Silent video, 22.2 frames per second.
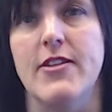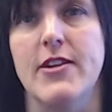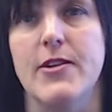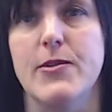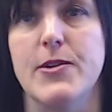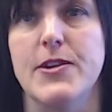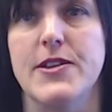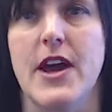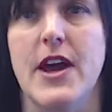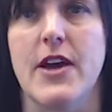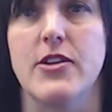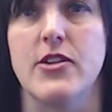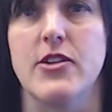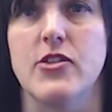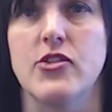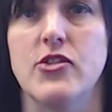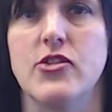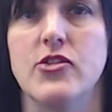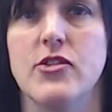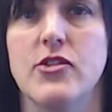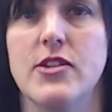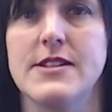without
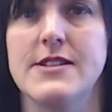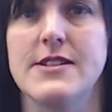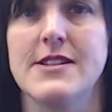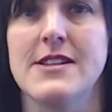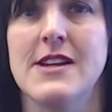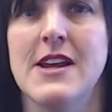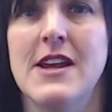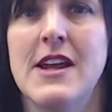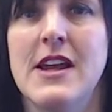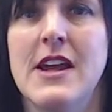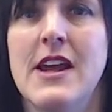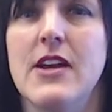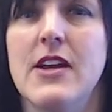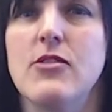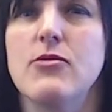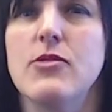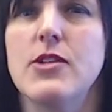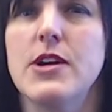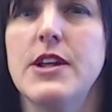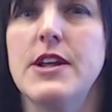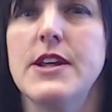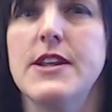insurance. And
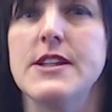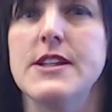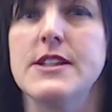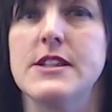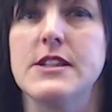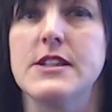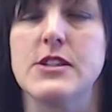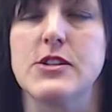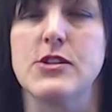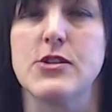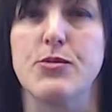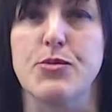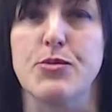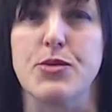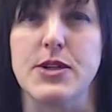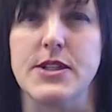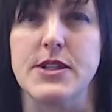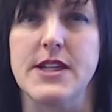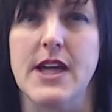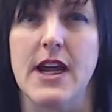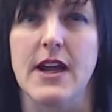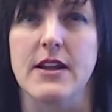really this is to
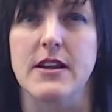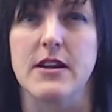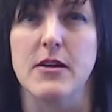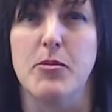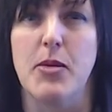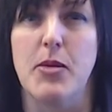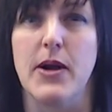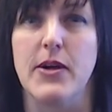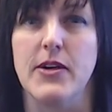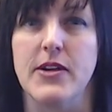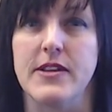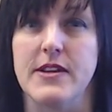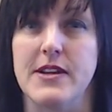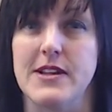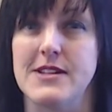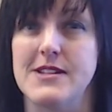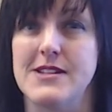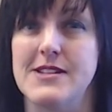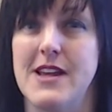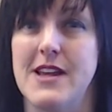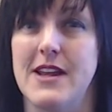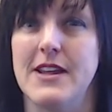protect the party that's
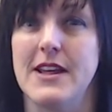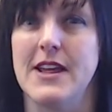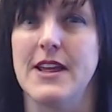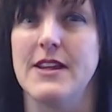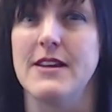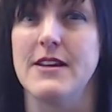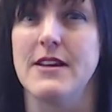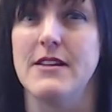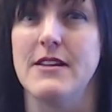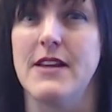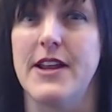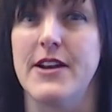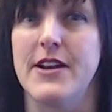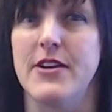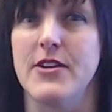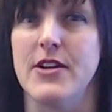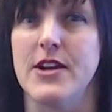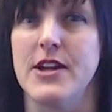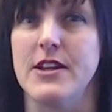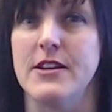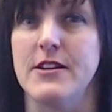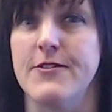sending in the letter
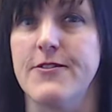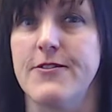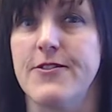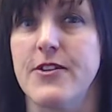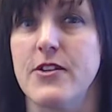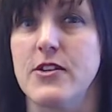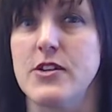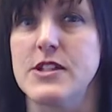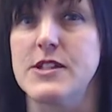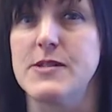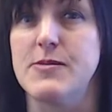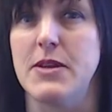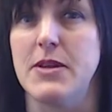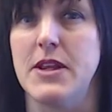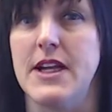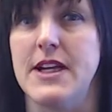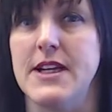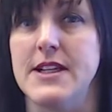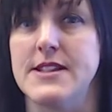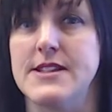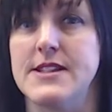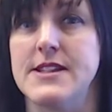in the first
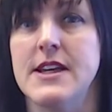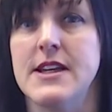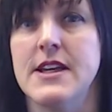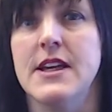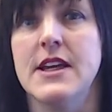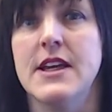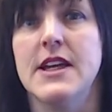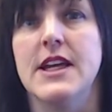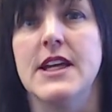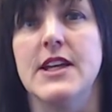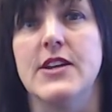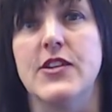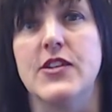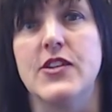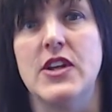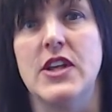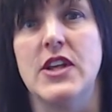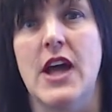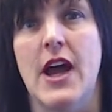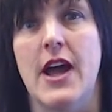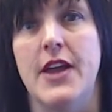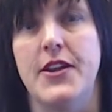place. It's
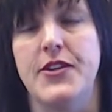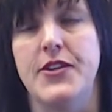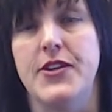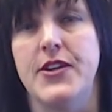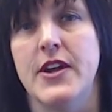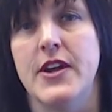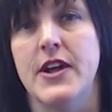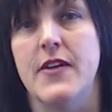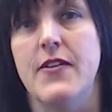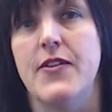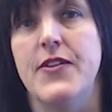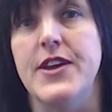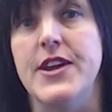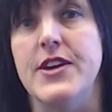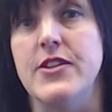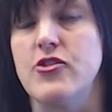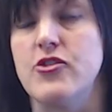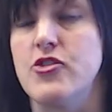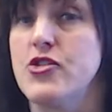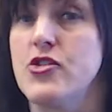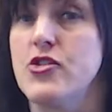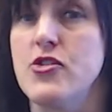not the
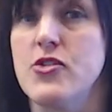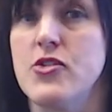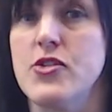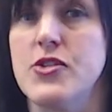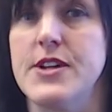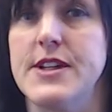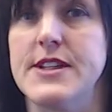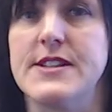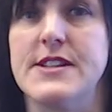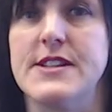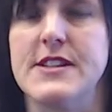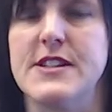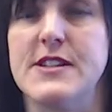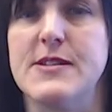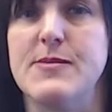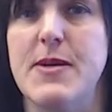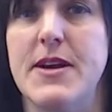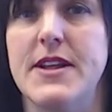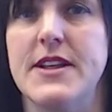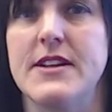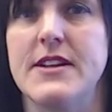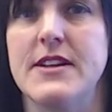insurer that
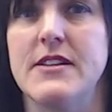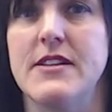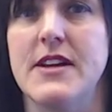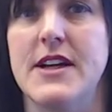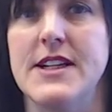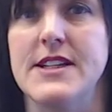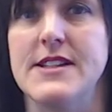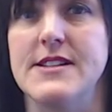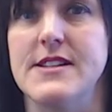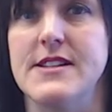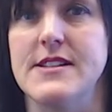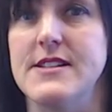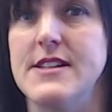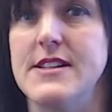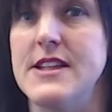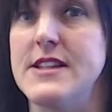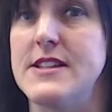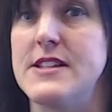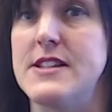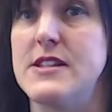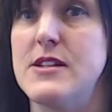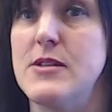suspended the license,
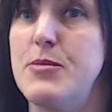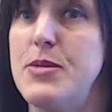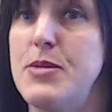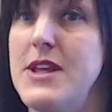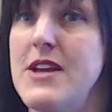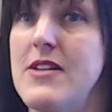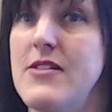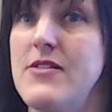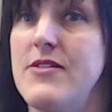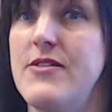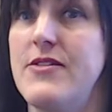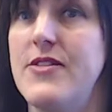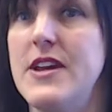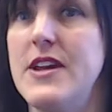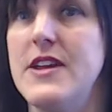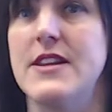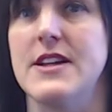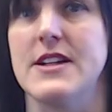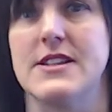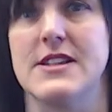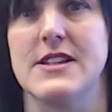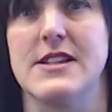it's the BMV
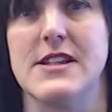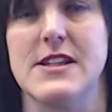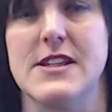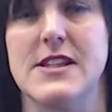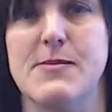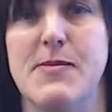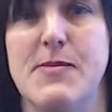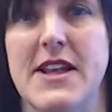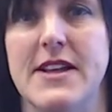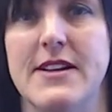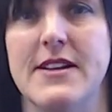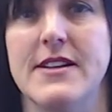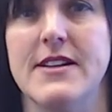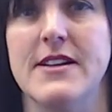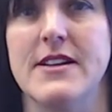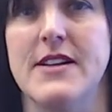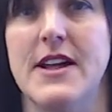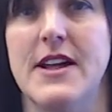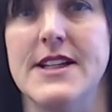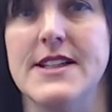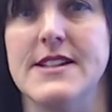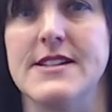that suspended the
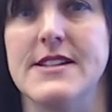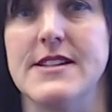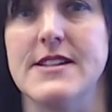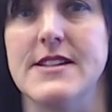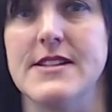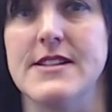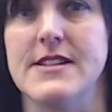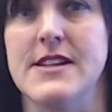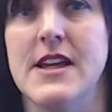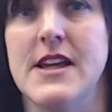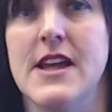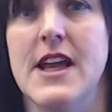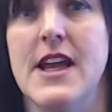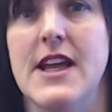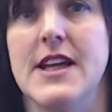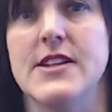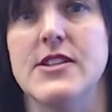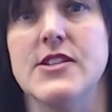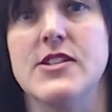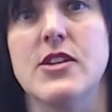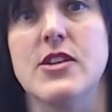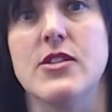license.
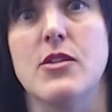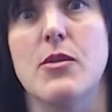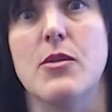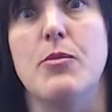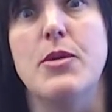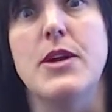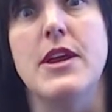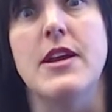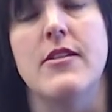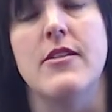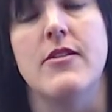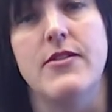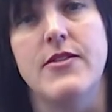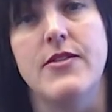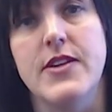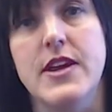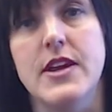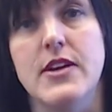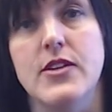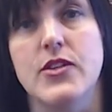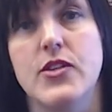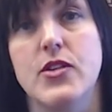And so the
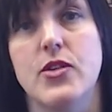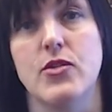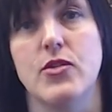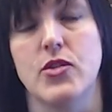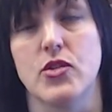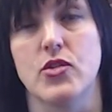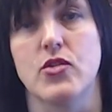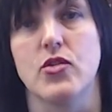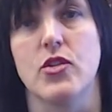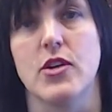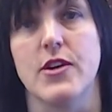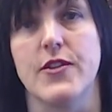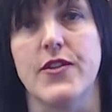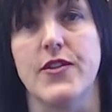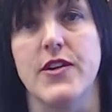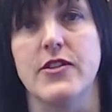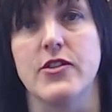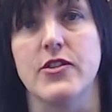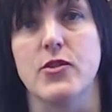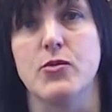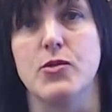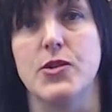BMV is who the
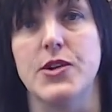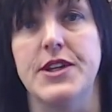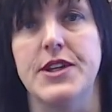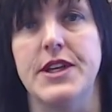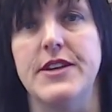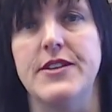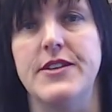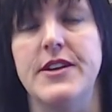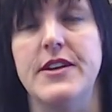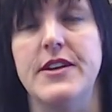tortfeasor will need to